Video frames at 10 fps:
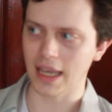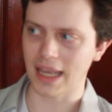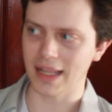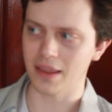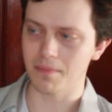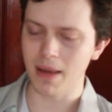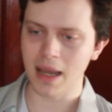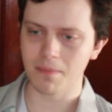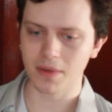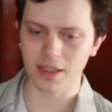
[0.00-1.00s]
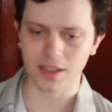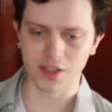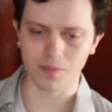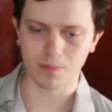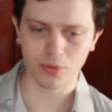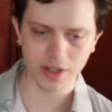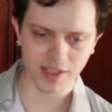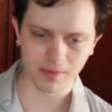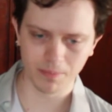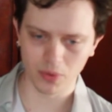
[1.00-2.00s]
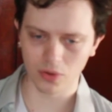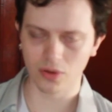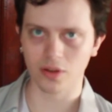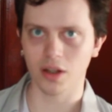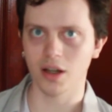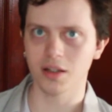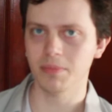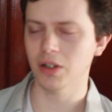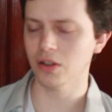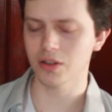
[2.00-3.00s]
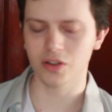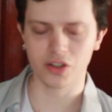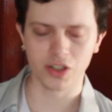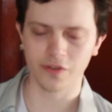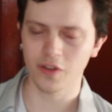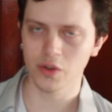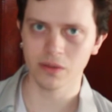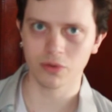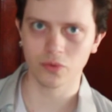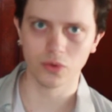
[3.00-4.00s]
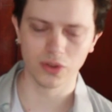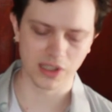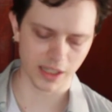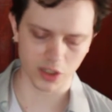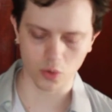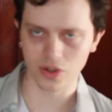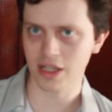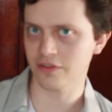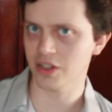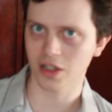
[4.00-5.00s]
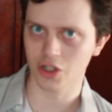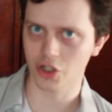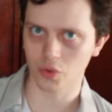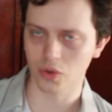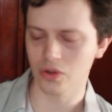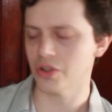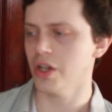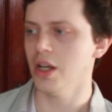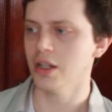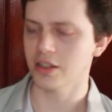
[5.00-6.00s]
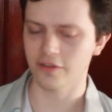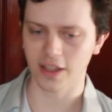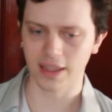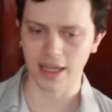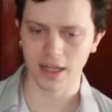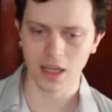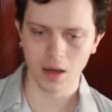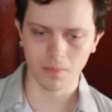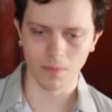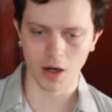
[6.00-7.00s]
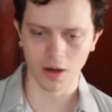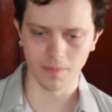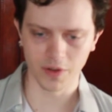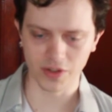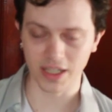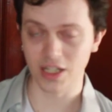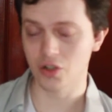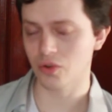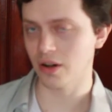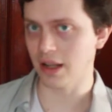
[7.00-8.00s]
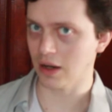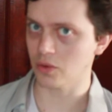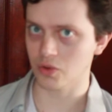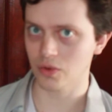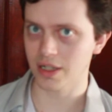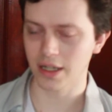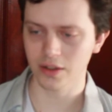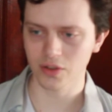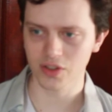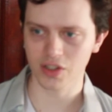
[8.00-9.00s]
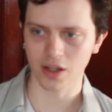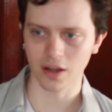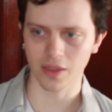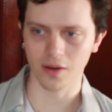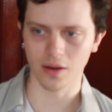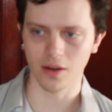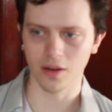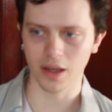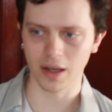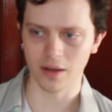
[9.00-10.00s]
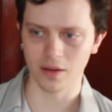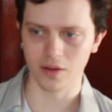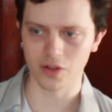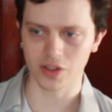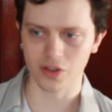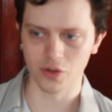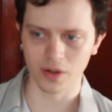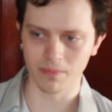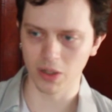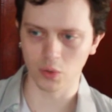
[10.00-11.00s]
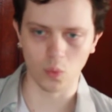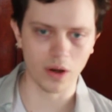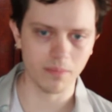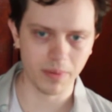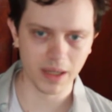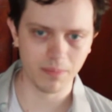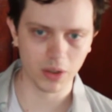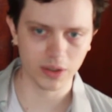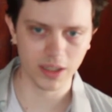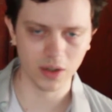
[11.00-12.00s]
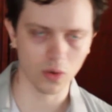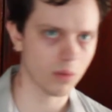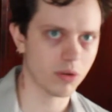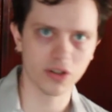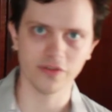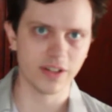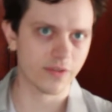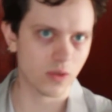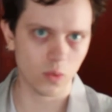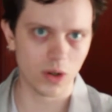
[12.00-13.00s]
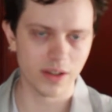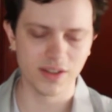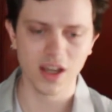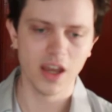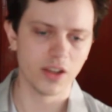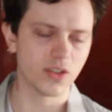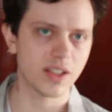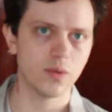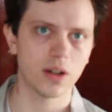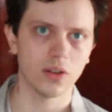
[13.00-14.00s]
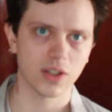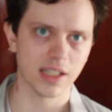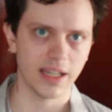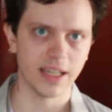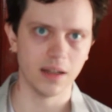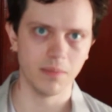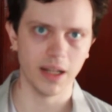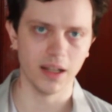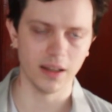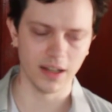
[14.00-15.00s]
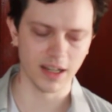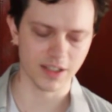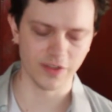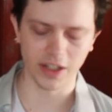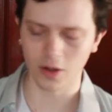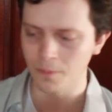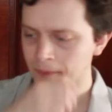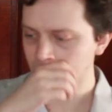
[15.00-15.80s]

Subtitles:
And the map is pretty simple to build. There's just a few simple rules, like doors have to touch doors, stuff like that. There's indoor and outdoor tiles, and you can build one big building or a bunch of different ones. You'll see what it looks like in a minute in the next video.